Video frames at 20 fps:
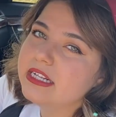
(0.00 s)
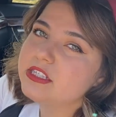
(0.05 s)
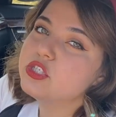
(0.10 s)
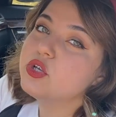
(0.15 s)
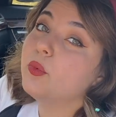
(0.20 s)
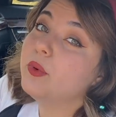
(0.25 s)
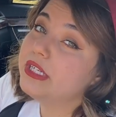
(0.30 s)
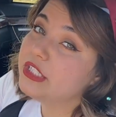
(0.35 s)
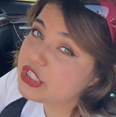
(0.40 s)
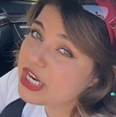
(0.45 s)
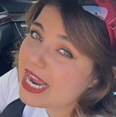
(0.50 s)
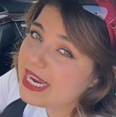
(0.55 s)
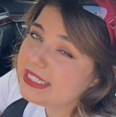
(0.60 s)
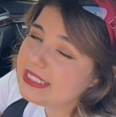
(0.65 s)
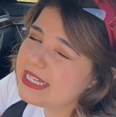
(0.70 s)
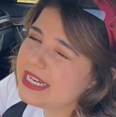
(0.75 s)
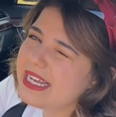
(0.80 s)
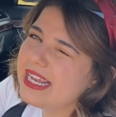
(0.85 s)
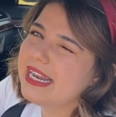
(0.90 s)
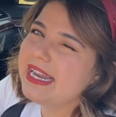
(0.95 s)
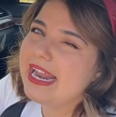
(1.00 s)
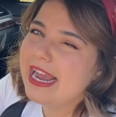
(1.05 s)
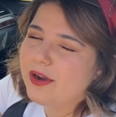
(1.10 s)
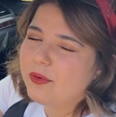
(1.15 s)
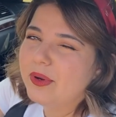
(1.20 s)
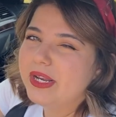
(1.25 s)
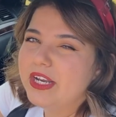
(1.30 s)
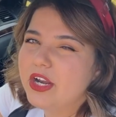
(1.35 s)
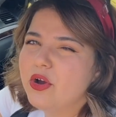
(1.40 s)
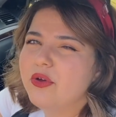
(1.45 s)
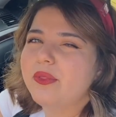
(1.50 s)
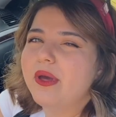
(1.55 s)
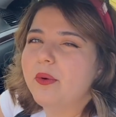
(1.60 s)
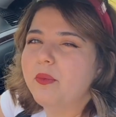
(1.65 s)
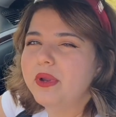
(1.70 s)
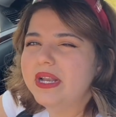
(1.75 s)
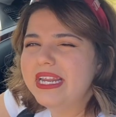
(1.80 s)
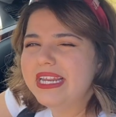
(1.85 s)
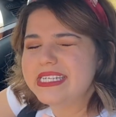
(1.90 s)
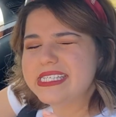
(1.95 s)
So we checked it, and now we know that
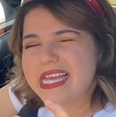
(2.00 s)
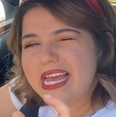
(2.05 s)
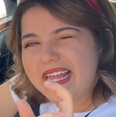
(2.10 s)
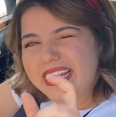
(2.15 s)
we need